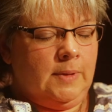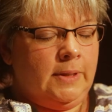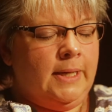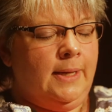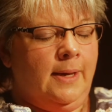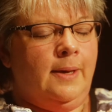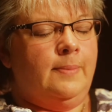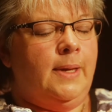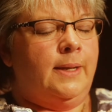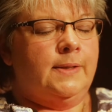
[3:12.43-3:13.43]
looking up
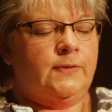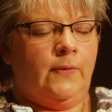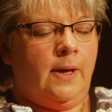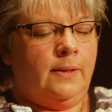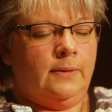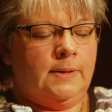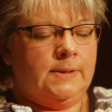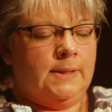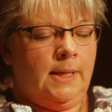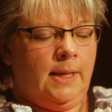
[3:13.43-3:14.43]
at his Father
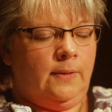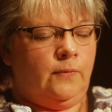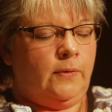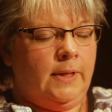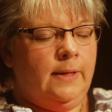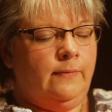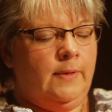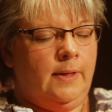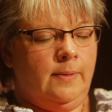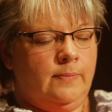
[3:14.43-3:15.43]
and saying, "Forgive
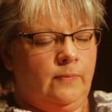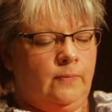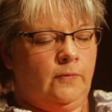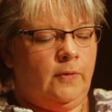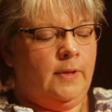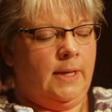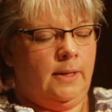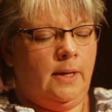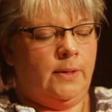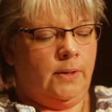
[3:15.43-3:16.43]
them, for they
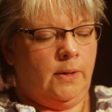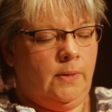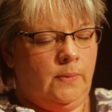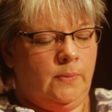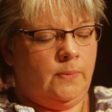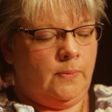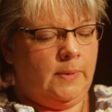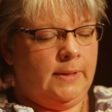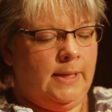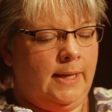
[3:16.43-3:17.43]
not know
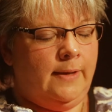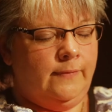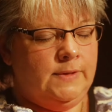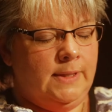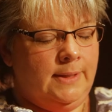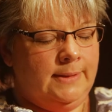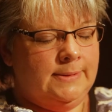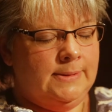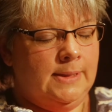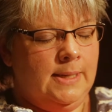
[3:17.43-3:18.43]
what they have done."